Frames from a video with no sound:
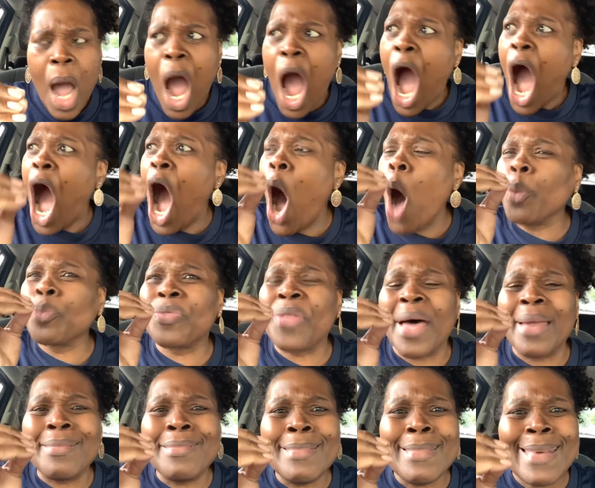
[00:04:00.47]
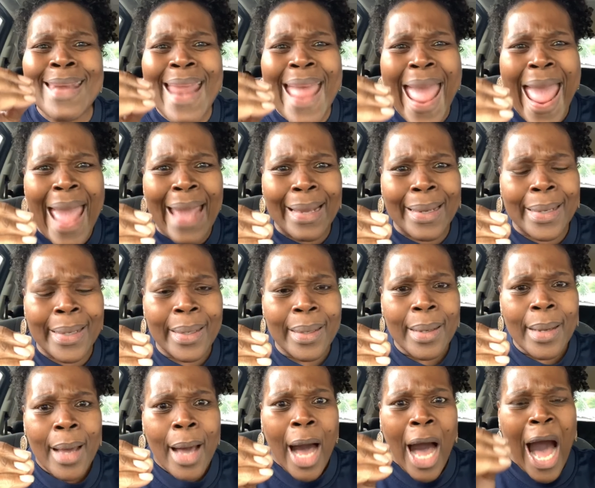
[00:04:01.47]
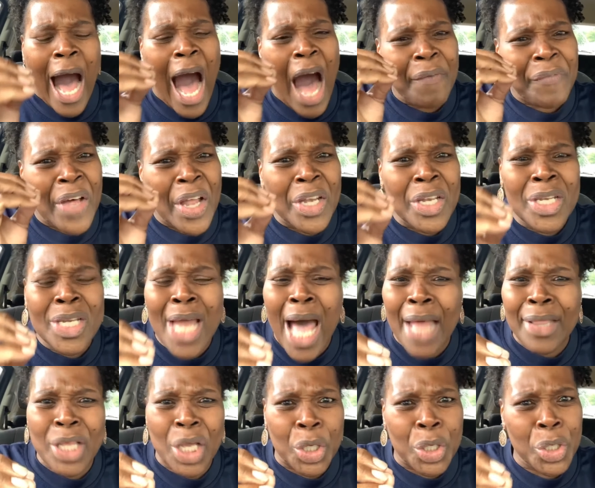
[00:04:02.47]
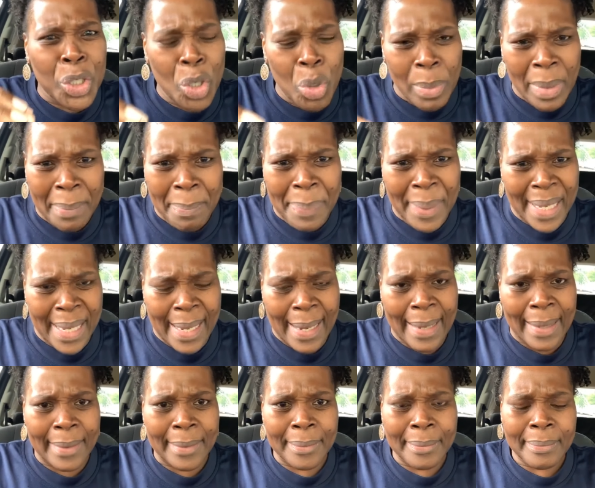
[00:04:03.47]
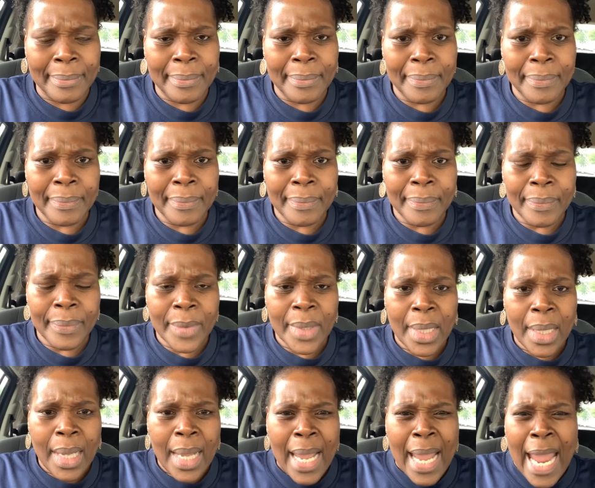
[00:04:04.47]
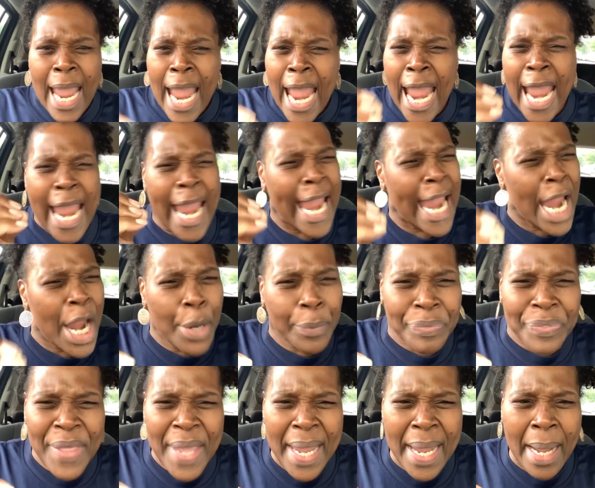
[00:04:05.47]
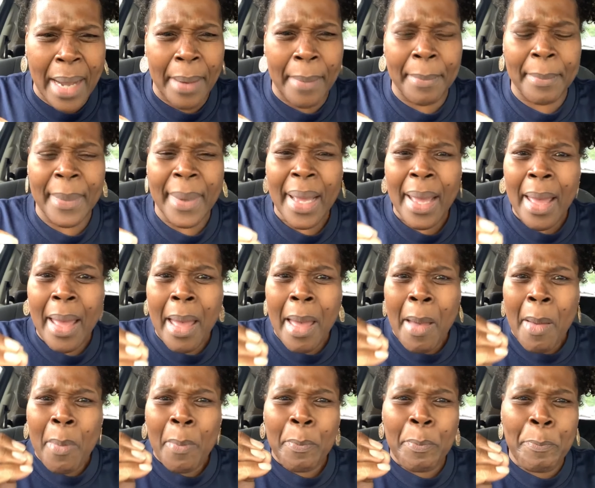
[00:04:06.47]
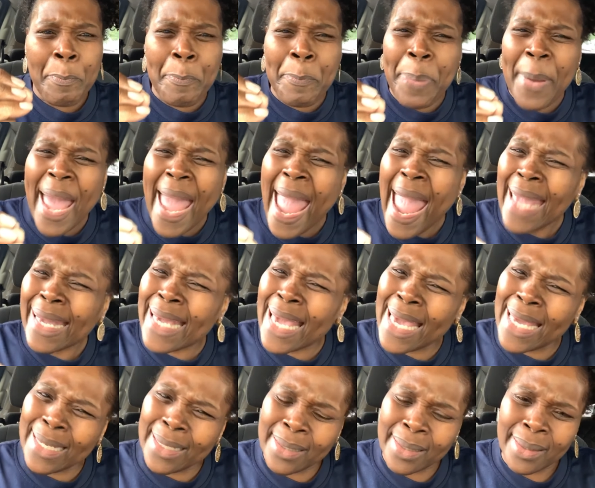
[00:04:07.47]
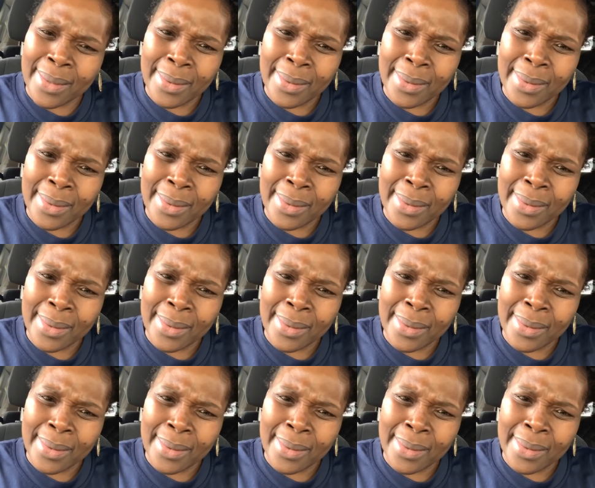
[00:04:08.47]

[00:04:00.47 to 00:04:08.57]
on the neck of another human being, hear them begging